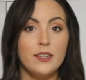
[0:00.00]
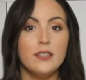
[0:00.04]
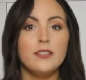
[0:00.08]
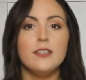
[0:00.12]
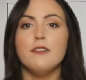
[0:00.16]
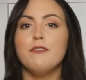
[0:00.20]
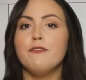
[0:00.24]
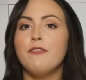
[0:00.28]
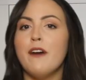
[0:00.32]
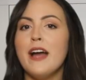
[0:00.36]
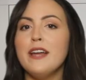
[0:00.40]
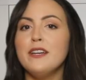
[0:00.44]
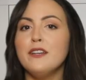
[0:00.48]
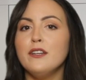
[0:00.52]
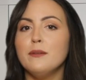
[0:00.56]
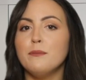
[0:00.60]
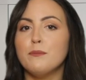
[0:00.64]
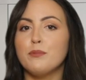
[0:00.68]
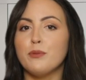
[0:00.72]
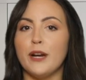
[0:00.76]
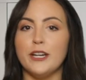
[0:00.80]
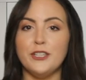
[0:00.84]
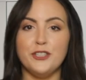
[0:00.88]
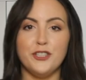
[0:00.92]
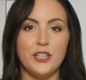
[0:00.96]
The final
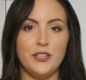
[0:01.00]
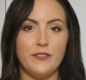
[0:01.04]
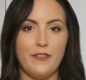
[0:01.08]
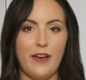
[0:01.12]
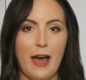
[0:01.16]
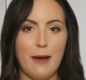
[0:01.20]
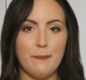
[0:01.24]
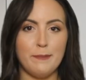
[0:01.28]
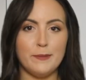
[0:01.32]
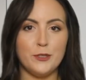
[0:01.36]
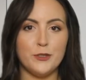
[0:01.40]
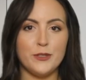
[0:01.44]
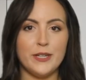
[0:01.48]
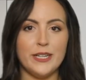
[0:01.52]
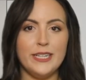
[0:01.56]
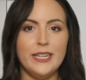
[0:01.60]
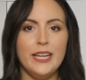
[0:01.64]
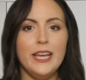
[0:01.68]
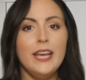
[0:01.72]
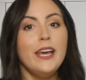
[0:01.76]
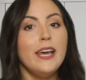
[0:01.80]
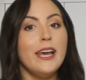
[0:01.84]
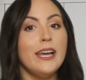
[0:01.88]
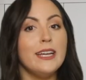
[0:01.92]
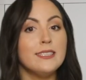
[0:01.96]
impression of Apidren
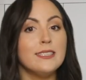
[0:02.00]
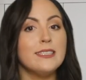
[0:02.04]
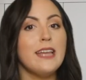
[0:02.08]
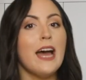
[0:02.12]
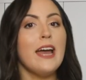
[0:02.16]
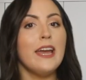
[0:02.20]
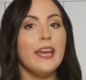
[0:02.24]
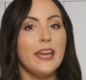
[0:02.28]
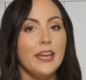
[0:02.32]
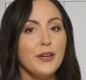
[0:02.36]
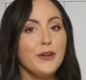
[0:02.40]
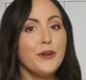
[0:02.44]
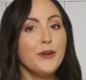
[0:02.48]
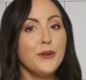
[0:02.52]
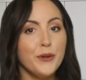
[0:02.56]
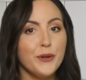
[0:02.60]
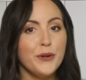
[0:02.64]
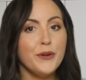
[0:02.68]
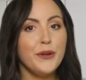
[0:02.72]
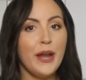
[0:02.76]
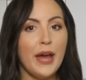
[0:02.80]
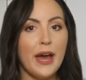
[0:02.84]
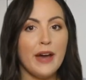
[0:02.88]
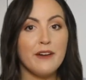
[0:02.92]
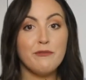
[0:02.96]
is that it
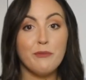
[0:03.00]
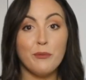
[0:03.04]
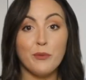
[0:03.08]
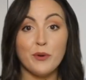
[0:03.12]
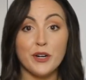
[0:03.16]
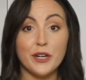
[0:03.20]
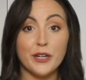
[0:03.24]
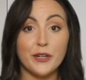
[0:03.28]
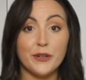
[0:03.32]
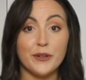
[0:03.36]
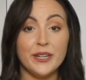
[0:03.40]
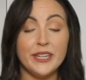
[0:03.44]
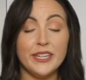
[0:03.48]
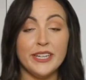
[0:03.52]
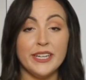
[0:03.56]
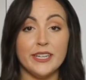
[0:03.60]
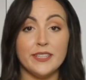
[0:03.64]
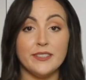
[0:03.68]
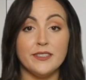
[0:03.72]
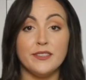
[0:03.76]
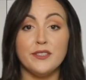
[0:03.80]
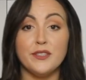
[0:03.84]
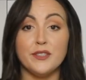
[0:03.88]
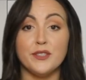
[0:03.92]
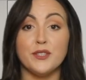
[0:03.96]
could have more
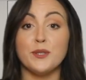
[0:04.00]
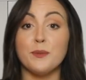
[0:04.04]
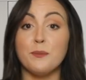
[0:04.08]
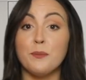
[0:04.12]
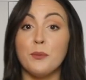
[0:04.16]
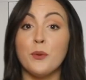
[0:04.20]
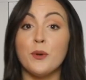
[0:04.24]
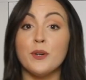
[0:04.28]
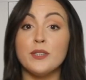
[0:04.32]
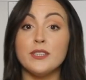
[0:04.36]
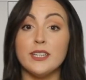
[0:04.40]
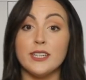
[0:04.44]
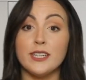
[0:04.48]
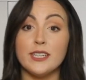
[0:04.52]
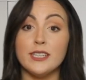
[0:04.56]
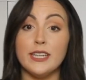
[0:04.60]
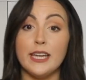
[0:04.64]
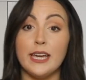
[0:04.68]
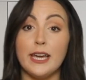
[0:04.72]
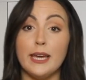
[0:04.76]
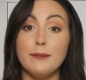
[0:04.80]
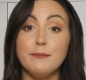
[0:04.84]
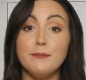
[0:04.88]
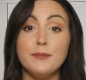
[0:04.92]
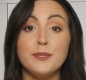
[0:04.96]
ingredients to support the
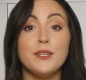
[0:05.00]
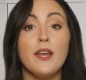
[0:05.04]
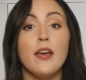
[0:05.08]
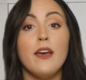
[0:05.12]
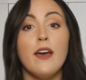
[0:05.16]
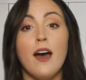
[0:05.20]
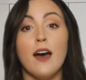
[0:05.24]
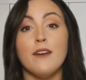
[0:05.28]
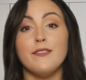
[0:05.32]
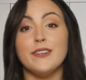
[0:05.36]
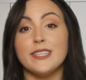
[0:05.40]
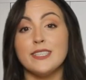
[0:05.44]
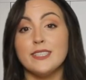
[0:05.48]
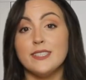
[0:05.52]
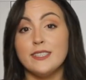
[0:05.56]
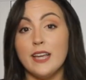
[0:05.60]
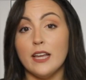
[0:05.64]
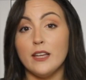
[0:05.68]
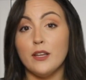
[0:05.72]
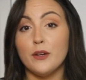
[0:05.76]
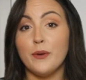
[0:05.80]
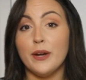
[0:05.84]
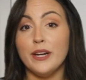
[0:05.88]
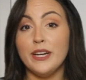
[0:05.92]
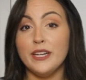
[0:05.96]
claims of
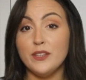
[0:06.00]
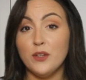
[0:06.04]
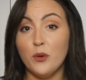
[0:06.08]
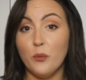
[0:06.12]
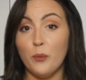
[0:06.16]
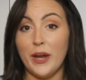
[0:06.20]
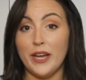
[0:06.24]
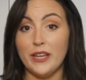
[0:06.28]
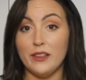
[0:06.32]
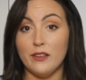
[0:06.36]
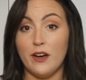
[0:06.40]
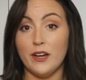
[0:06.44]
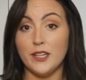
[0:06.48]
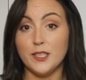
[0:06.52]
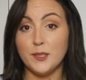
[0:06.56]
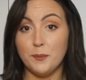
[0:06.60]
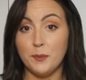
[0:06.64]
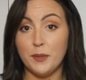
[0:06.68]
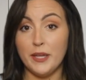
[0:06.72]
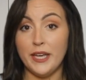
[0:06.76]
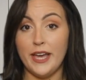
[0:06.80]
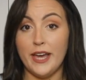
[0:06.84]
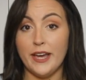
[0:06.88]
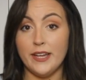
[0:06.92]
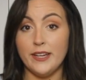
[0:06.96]
accelerating the weight loss
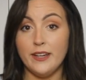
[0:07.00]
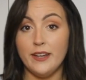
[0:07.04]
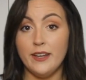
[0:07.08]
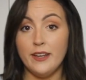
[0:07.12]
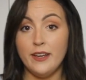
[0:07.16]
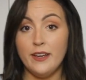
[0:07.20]
plan.